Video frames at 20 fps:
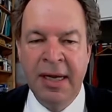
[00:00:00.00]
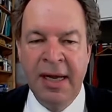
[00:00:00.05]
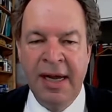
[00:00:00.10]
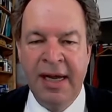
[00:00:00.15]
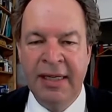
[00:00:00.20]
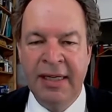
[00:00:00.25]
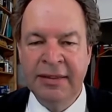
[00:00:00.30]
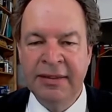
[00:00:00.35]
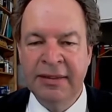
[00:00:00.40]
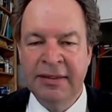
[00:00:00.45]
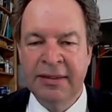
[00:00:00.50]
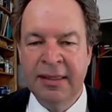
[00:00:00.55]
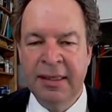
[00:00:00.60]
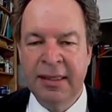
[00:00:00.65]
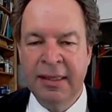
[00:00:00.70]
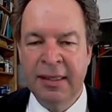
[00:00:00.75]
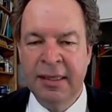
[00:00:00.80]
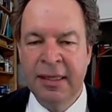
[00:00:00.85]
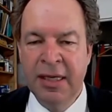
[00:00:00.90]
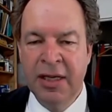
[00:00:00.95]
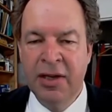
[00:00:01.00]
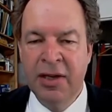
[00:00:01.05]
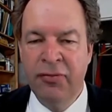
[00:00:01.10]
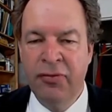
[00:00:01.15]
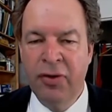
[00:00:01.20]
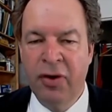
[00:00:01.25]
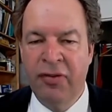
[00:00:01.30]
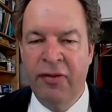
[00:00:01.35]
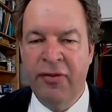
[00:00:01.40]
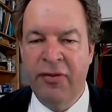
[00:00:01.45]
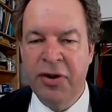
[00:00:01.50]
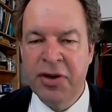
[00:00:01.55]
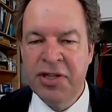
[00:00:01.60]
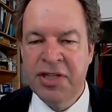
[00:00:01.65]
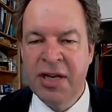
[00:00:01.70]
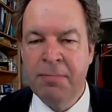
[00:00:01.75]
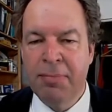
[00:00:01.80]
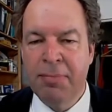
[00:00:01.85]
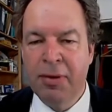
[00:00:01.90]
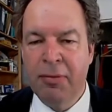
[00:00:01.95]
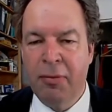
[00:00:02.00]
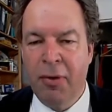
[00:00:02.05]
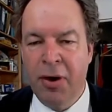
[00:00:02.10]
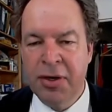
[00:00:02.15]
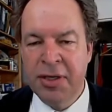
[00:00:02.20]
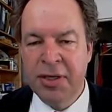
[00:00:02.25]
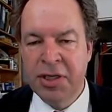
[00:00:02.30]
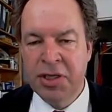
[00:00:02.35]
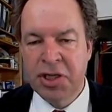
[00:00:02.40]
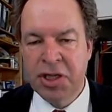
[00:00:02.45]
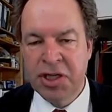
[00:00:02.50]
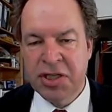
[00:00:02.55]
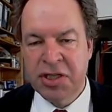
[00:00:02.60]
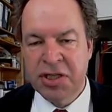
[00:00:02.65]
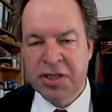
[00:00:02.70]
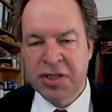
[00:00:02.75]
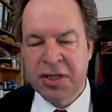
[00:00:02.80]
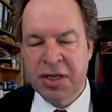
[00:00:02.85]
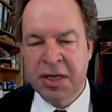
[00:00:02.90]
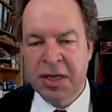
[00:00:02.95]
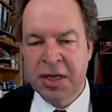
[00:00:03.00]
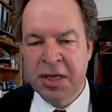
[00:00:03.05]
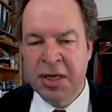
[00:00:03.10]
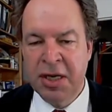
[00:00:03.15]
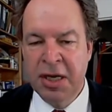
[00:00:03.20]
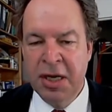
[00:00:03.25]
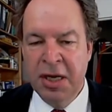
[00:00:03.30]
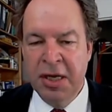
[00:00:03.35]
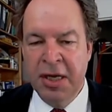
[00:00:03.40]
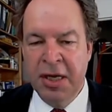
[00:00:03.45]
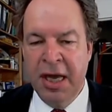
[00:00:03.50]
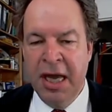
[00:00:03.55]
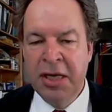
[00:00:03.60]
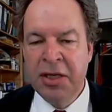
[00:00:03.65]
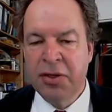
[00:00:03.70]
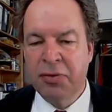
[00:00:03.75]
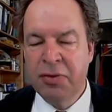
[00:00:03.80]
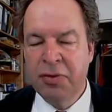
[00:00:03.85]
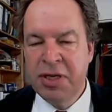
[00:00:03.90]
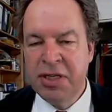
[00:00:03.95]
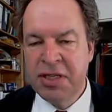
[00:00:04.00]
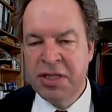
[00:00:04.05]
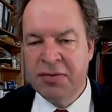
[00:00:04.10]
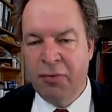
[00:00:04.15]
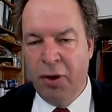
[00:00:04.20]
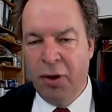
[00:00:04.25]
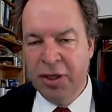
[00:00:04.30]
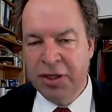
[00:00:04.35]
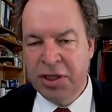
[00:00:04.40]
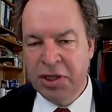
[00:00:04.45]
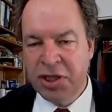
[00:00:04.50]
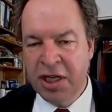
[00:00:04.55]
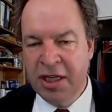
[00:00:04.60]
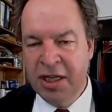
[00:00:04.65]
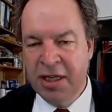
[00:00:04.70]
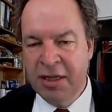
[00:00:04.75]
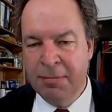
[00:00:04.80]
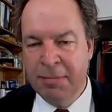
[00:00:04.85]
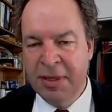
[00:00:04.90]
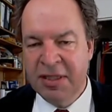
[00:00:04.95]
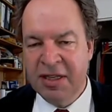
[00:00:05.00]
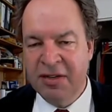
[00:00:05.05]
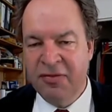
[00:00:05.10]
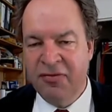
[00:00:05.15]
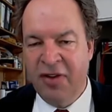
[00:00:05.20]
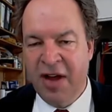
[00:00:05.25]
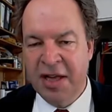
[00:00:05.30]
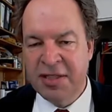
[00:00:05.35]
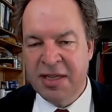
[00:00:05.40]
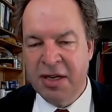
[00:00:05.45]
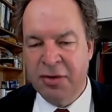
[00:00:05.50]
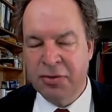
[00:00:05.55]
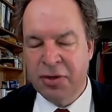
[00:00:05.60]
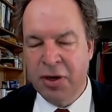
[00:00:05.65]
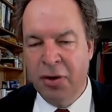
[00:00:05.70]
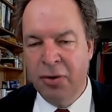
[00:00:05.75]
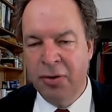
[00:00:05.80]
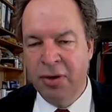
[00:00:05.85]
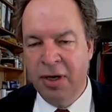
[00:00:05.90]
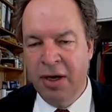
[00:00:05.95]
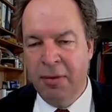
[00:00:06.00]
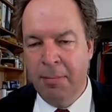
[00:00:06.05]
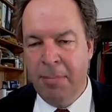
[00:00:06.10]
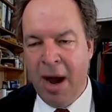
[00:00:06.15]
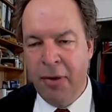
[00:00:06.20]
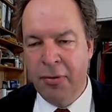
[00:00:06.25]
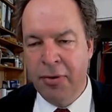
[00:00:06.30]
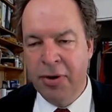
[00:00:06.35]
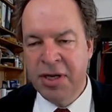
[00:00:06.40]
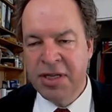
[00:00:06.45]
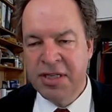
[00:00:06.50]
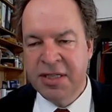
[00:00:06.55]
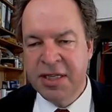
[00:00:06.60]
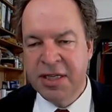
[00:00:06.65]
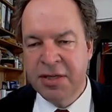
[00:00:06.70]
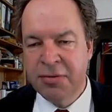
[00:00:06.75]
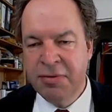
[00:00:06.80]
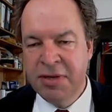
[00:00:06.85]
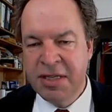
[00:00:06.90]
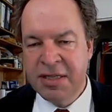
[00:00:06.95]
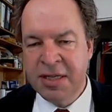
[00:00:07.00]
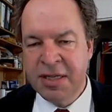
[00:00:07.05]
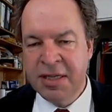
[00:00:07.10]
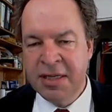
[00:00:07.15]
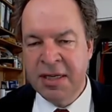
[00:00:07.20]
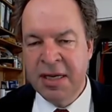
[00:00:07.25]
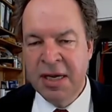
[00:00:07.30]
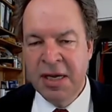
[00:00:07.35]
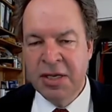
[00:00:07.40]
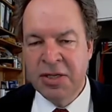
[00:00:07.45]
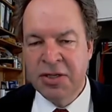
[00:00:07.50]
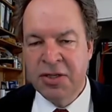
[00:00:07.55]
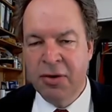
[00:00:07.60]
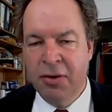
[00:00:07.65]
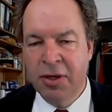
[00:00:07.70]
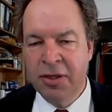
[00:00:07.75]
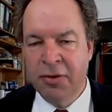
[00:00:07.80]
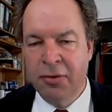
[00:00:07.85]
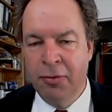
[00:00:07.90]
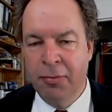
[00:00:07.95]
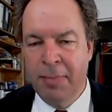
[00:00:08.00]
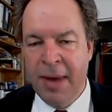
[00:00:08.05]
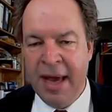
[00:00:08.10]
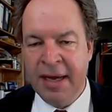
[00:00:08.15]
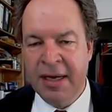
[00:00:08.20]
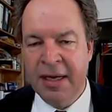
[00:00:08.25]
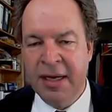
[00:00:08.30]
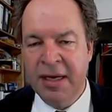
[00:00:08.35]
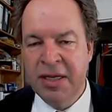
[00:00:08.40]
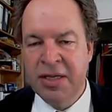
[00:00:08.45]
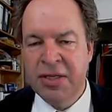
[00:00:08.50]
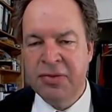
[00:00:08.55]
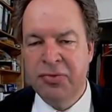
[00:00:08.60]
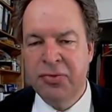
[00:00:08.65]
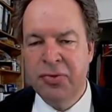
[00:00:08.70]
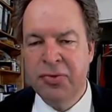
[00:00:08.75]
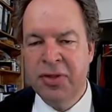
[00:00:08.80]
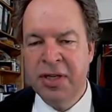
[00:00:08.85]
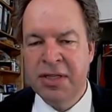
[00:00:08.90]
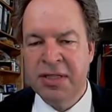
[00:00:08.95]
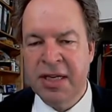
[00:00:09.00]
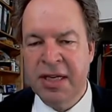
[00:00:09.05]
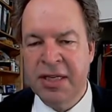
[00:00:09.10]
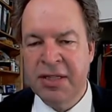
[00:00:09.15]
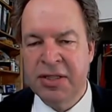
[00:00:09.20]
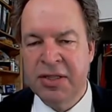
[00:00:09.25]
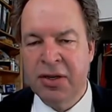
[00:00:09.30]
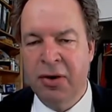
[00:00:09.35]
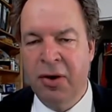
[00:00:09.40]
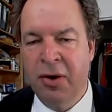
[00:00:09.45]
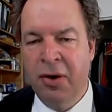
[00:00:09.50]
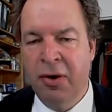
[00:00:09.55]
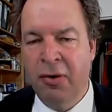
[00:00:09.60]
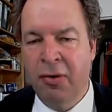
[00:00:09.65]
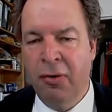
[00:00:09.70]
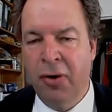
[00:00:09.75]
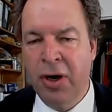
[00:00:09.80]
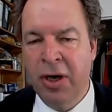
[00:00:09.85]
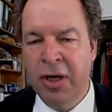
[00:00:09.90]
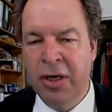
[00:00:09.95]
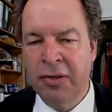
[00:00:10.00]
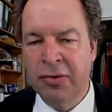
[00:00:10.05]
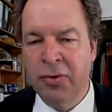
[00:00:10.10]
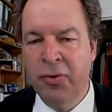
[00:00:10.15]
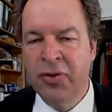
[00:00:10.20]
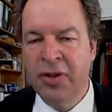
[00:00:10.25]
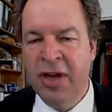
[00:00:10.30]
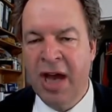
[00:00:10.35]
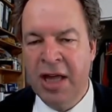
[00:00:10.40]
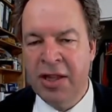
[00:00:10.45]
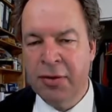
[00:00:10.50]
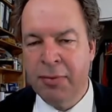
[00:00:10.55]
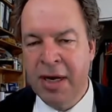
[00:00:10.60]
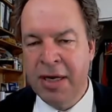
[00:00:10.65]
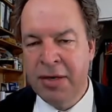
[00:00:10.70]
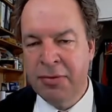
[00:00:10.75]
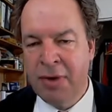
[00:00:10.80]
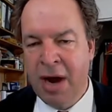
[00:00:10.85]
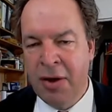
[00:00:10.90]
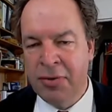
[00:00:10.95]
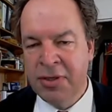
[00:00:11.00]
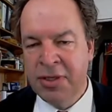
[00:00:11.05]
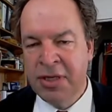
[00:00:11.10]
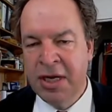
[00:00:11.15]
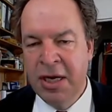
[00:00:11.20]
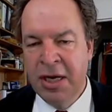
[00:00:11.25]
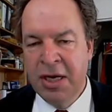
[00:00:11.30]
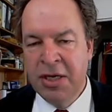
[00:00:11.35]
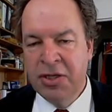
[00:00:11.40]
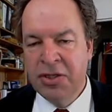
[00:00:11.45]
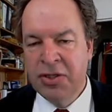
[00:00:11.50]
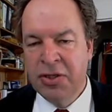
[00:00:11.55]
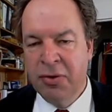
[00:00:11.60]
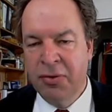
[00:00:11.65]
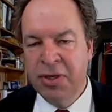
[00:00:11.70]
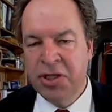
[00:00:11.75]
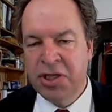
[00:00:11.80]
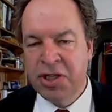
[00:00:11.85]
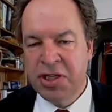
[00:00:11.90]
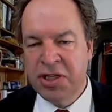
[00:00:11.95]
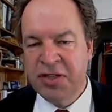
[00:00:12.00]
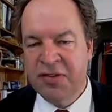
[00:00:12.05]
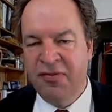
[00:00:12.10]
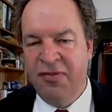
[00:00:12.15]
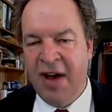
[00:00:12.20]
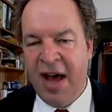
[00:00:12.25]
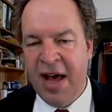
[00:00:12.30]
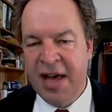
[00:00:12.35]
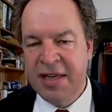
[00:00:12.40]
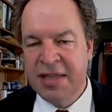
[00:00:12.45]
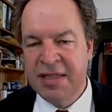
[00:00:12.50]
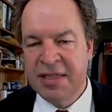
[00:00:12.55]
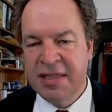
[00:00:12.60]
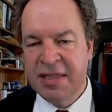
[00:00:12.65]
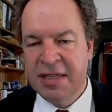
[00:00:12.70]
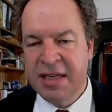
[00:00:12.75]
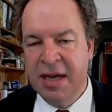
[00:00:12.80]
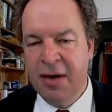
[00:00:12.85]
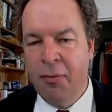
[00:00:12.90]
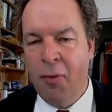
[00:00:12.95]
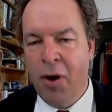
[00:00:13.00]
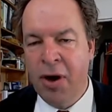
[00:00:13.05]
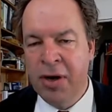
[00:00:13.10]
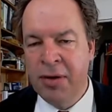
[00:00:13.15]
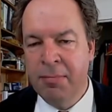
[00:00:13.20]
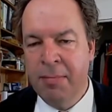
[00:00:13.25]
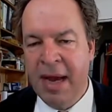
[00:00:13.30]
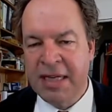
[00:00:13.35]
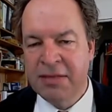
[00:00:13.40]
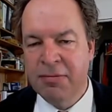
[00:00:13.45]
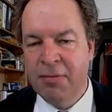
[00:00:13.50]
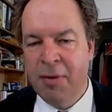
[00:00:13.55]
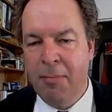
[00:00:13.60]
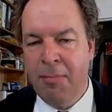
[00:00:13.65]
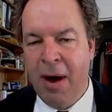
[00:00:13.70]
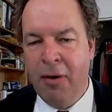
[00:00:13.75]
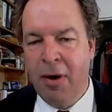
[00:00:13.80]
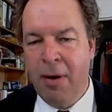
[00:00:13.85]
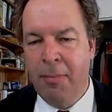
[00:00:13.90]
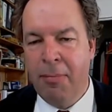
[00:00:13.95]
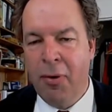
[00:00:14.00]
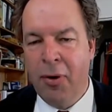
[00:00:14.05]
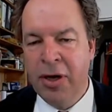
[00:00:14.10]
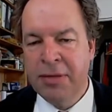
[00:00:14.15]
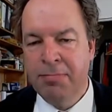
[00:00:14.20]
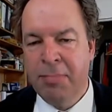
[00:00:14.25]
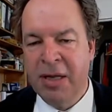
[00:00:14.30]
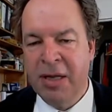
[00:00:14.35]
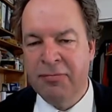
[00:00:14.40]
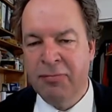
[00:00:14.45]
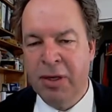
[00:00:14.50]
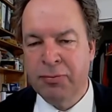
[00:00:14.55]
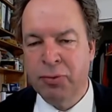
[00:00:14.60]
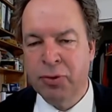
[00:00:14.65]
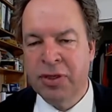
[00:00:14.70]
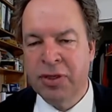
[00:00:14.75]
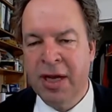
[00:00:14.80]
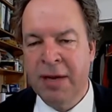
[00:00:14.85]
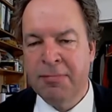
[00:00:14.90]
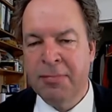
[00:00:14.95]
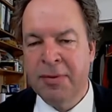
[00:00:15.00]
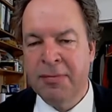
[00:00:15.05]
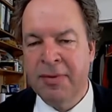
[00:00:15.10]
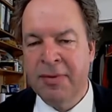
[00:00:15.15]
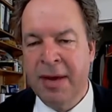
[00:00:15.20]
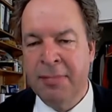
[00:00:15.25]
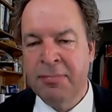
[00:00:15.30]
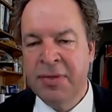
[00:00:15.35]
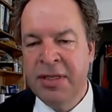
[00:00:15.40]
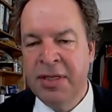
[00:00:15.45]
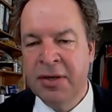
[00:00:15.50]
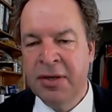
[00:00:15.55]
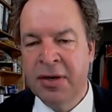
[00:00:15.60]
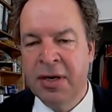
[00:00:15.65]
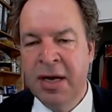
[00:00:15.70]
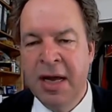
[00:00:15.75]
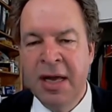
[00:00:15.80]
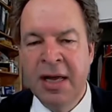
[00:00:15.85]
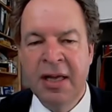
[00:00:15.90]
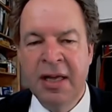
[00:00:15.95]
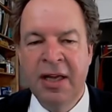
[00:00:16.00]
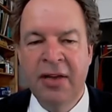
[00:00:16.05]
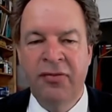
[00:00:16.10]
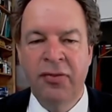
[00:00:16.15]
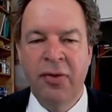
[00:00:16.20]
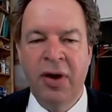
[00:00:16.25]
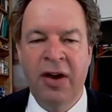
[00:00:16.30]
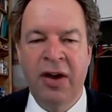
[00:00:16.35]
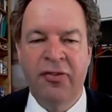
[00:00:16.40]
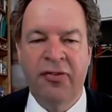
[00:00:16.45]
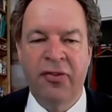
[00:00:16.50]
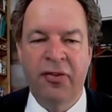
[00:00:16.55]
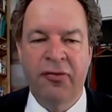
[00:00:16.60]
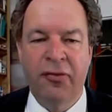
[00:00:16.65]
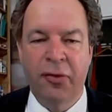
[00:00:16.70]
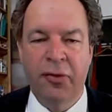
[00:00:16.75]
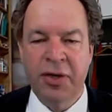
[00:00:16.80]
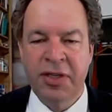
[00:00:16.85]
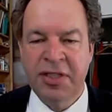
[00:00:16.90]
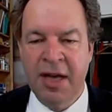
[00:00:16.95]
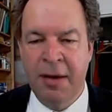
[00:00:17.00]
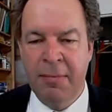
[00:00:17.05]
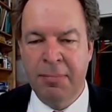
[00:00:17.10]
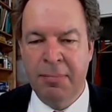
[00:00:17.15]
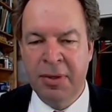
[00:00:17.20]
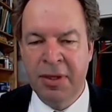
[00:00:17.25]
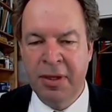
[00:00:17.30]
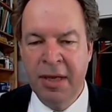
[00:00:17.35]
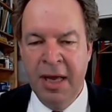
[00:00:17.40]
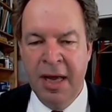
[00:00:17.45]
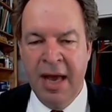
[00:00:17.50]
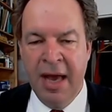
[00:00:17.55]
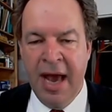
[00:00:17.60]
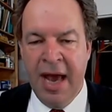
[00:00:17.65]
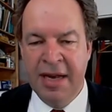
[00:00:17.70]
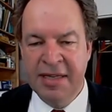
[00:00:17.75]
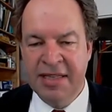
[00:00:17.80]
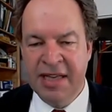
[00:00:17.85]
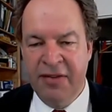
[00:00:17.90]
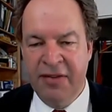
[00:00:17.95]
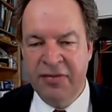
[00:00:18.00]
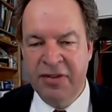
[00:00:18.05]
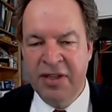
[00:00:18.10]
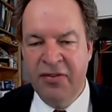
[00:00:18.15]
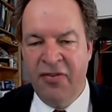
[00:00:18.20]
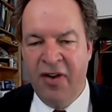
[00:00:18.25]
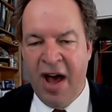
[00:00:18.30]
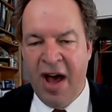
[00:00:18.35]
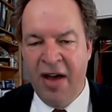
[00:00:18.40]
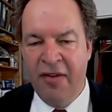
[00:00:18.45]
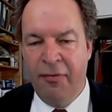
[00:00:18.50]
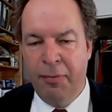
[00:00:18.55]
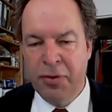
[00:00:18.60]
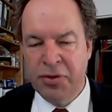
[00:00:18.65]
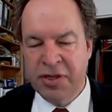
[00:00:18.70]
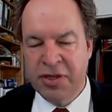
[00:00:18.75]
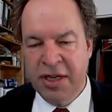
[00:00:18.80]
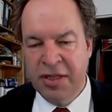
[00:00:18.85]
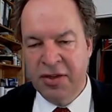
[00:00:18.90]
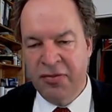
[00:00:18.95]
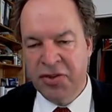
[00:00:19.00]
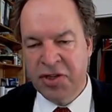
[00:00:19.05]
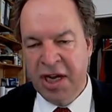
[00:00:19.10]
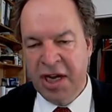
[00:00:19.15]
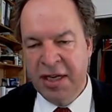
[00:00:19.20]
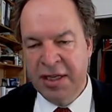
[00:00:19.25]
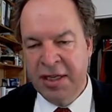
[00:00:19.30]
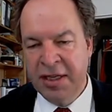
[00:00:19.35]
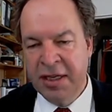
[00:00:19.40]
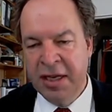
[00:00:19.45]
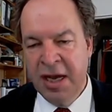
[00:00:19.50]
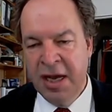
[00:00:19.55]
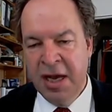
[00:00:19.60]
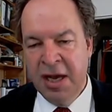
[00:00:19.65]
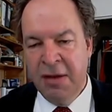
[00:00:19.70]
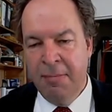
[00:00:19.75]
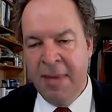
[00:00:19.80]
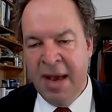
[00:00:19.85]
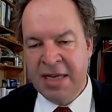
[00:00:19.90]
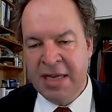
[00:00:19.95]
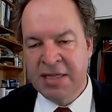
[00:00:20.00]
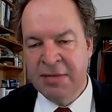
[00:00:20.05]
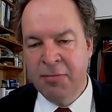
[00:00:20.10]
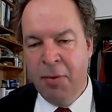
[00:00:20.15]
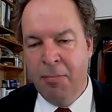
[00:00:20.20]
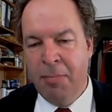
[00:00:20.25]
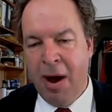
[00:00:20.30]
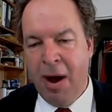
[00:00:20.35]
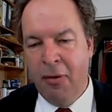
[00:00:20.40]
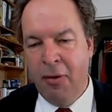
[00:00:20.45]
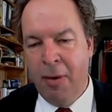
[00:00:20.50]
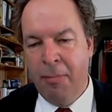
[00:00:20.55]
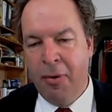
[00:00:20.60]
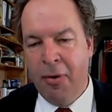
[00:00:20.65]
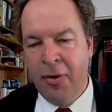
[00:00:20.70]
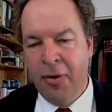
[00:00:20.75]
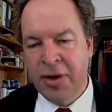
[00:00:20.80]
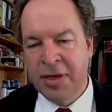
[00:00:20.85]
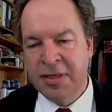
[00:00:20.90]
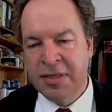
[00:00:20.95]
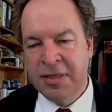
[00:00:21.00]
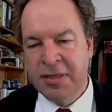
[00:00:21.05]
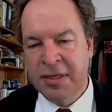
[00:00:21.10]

And if you have a very simple one, it just increases voltage a little bit and finds out, oh, power is decreasing, so I go back to this, and or go the other way around. So it just finds one maximum power point. But what would happen here if you have, for example, at a 75% of shading, maximum power point